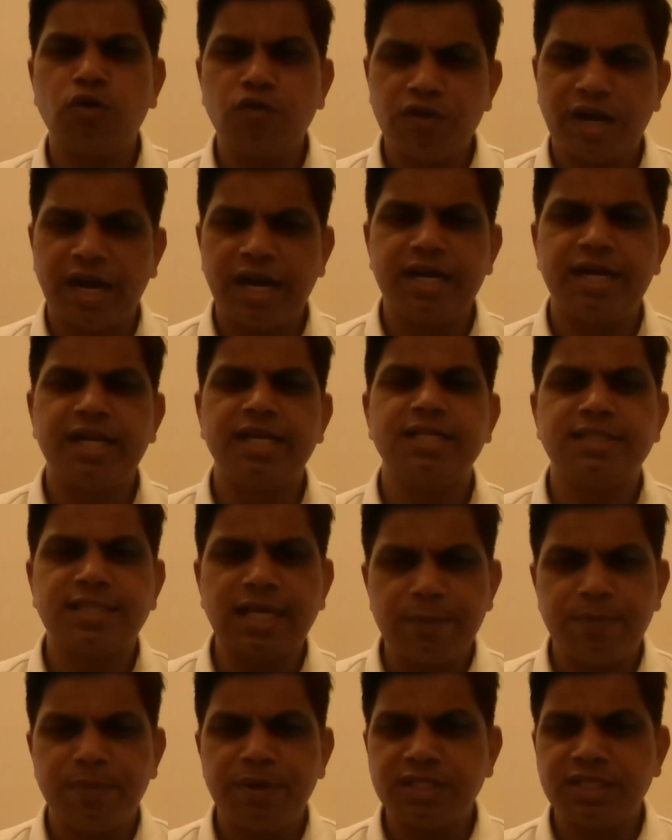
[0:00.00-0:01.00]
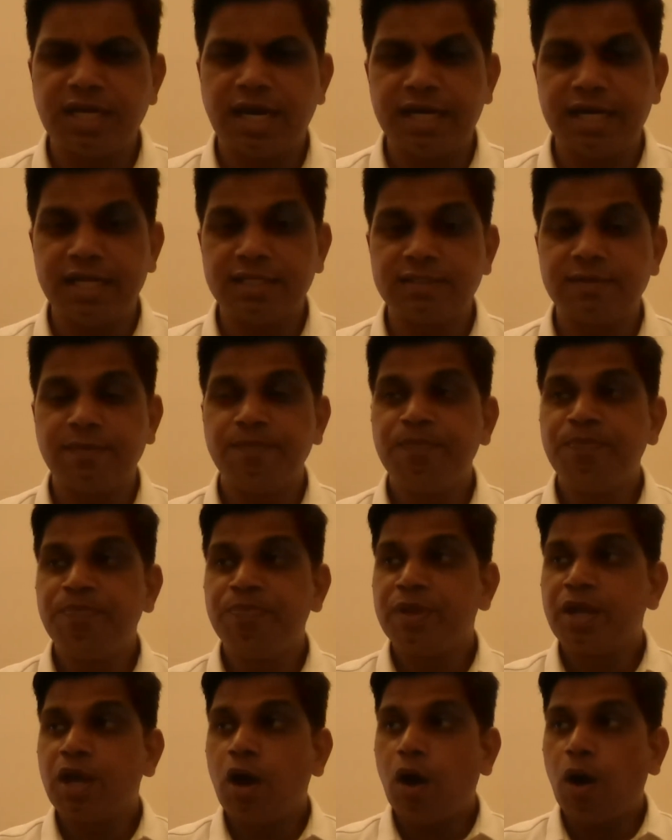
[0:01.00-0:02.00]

ovaritis, salpingitis,